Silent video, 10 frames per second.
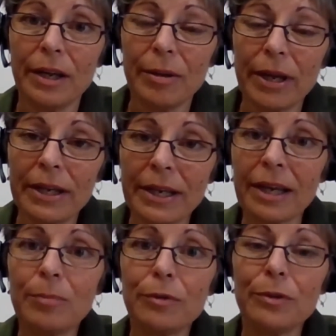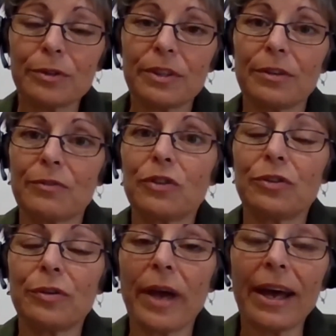enable yourself
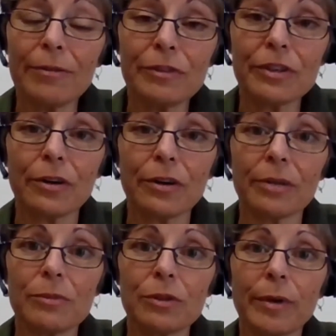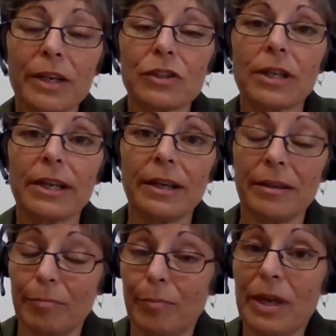to have time to
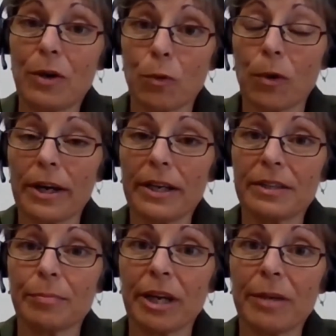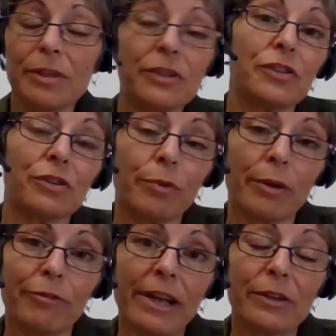actually be quiet, maybe just to
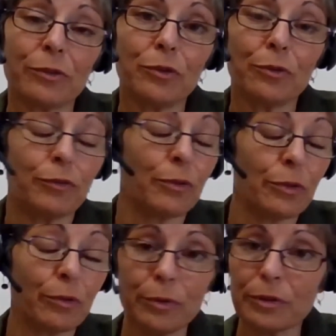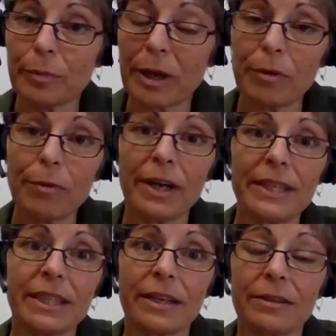reflect on your thoughts, maybe
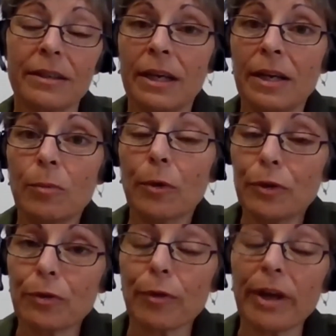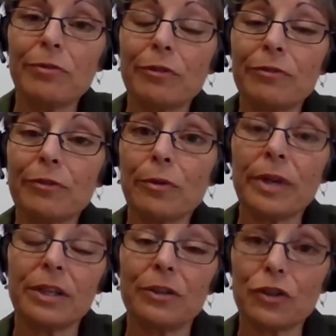write down what you're grateful for
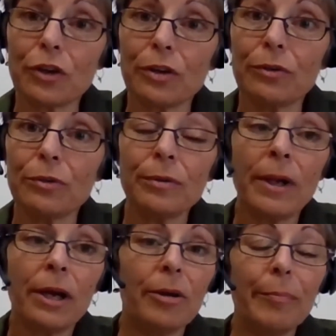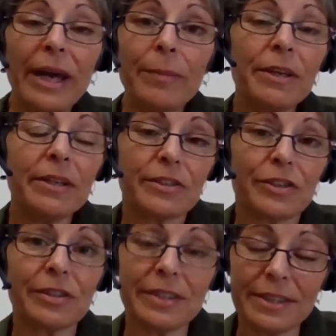in a journal. Maybe it's
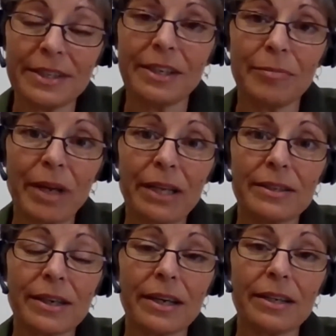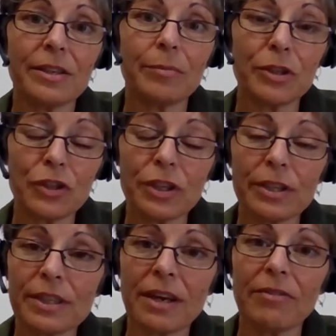just sitting and meditating, but
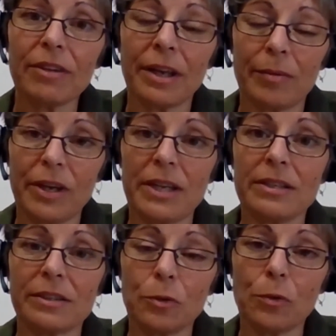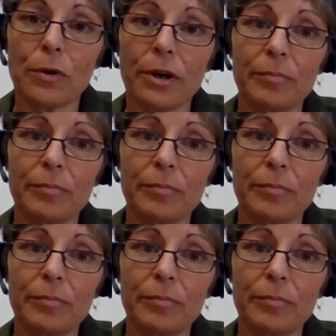just having that peace and quiet,